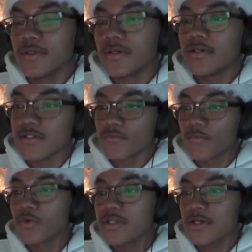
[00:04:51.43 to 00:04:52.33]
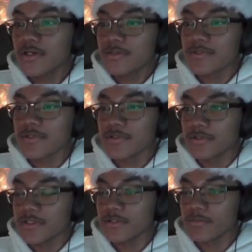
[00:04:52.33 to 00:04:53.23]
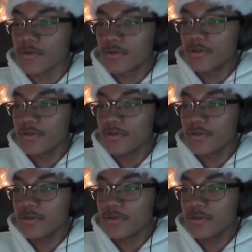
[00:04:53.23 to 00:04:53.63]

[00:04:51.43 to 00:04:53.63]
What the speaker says: is four times as old as her brother.